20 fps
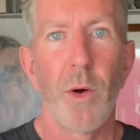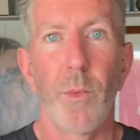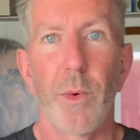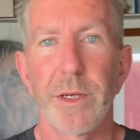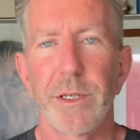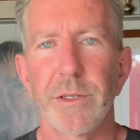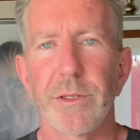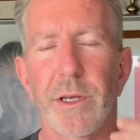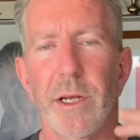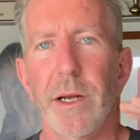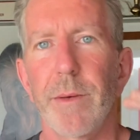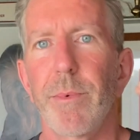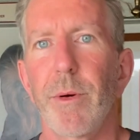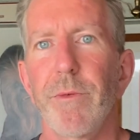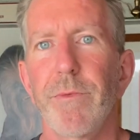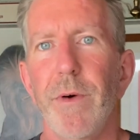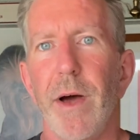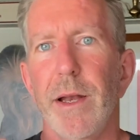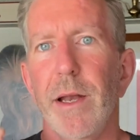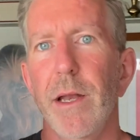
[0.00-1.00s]
which is going to
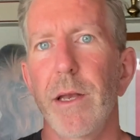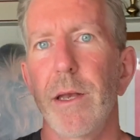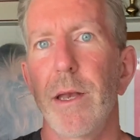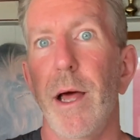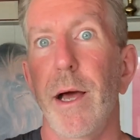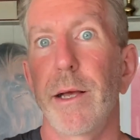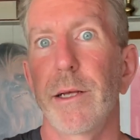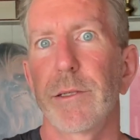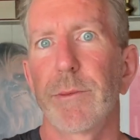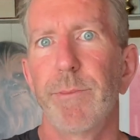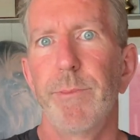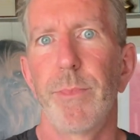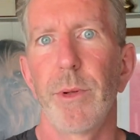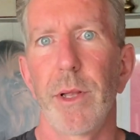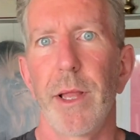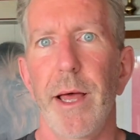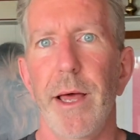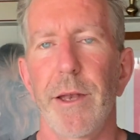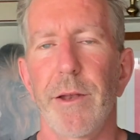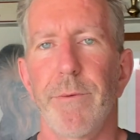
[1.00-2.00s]
provide a nice
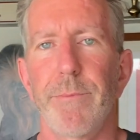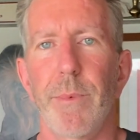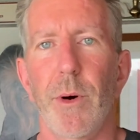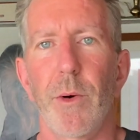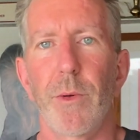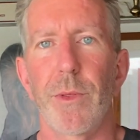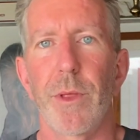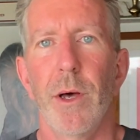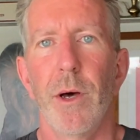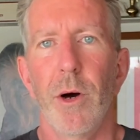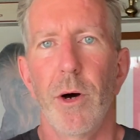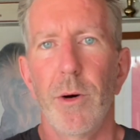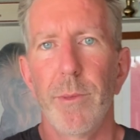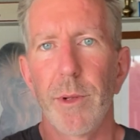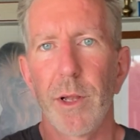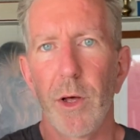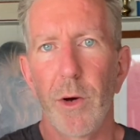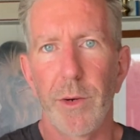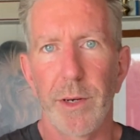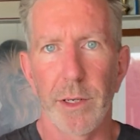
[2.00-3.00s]
blend of both
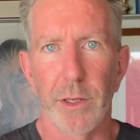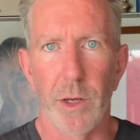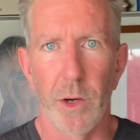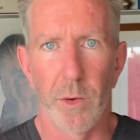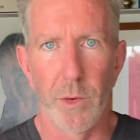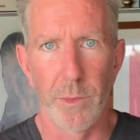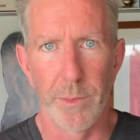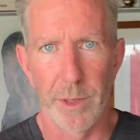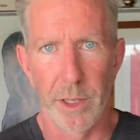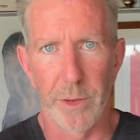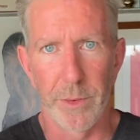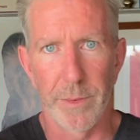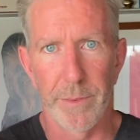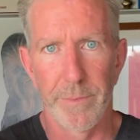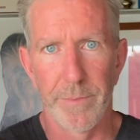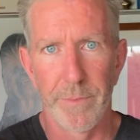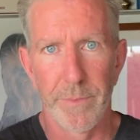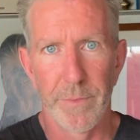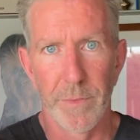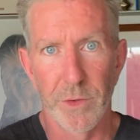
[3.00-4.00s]
humulone and cohumulone.
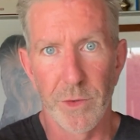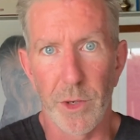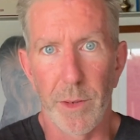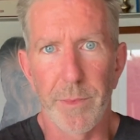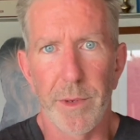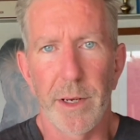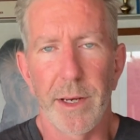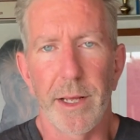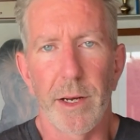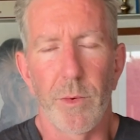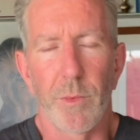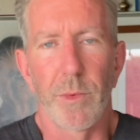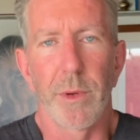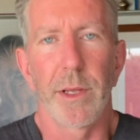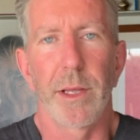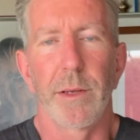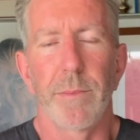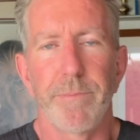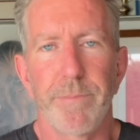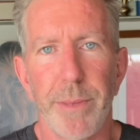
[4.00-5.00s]
So I'm going to get a
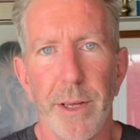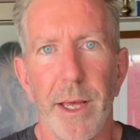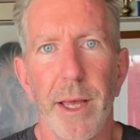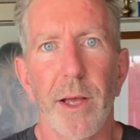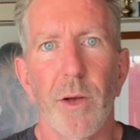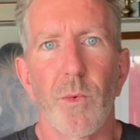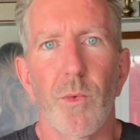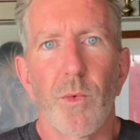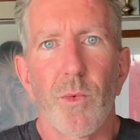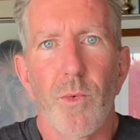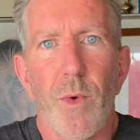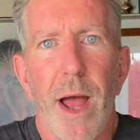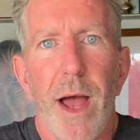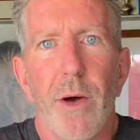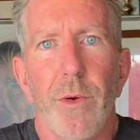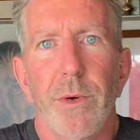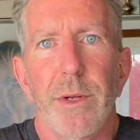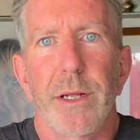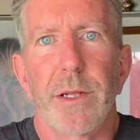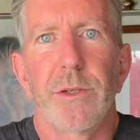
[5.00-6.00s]
really big,
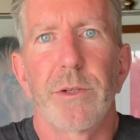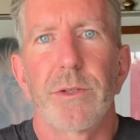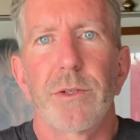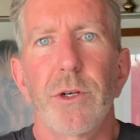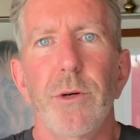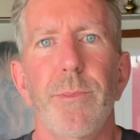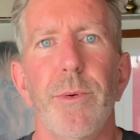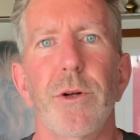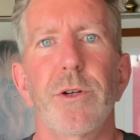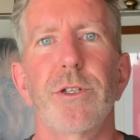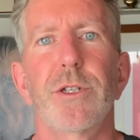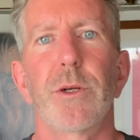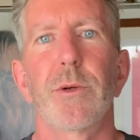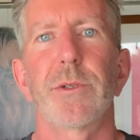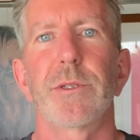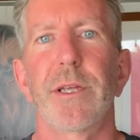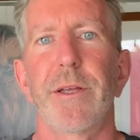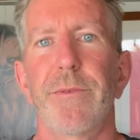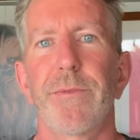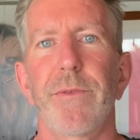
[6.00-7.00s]
rounded, super
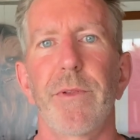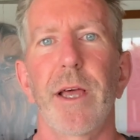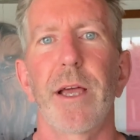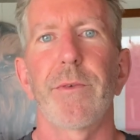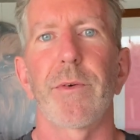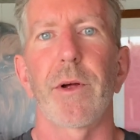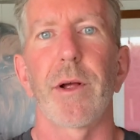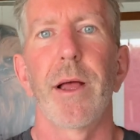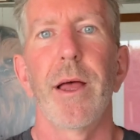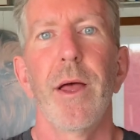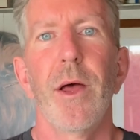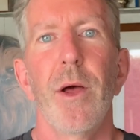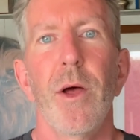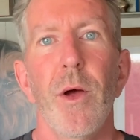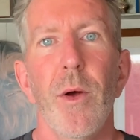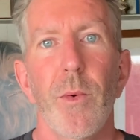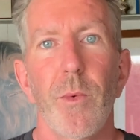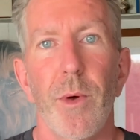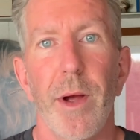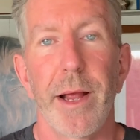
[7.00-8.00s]
juicy flavor,
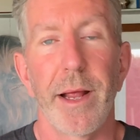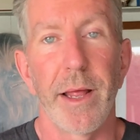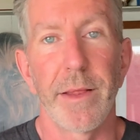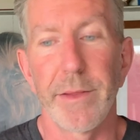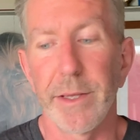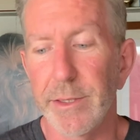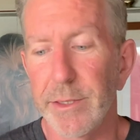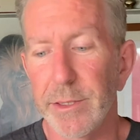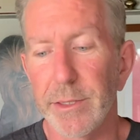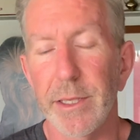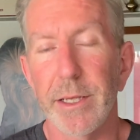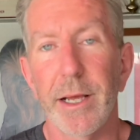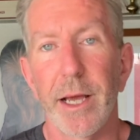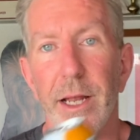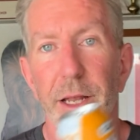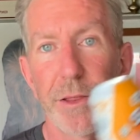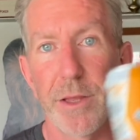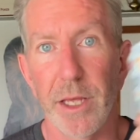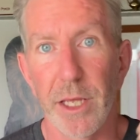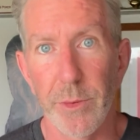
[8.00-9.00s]
right? And this is the
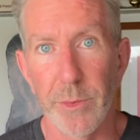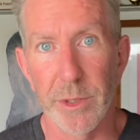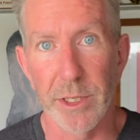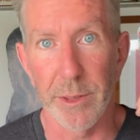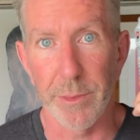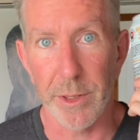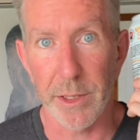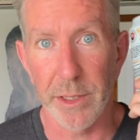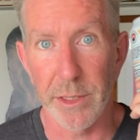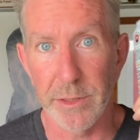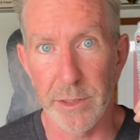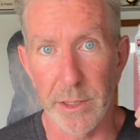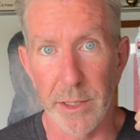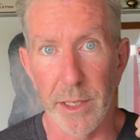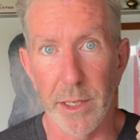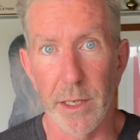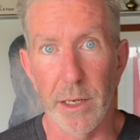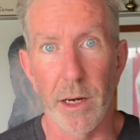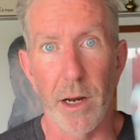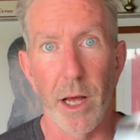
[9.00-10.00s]
kind of thing you would typically
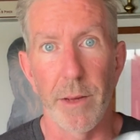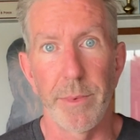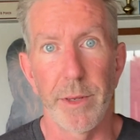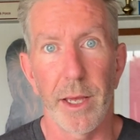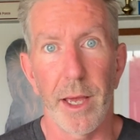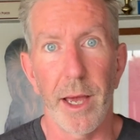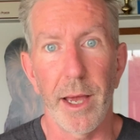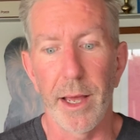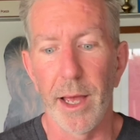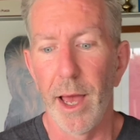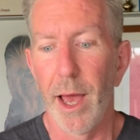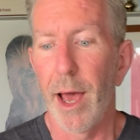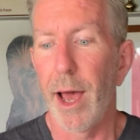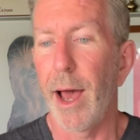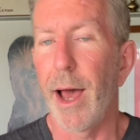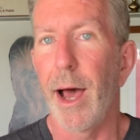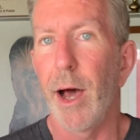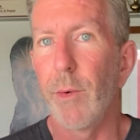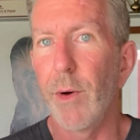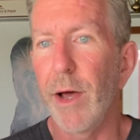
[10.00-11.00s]
see in an IPA.
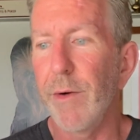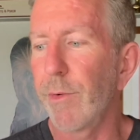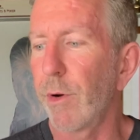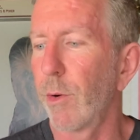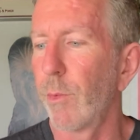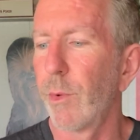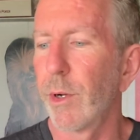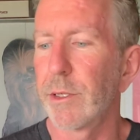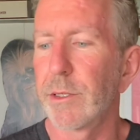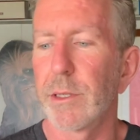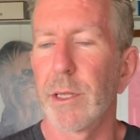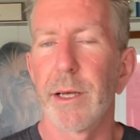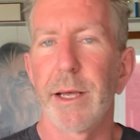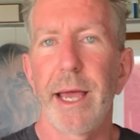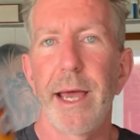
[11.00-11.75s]
However, what's the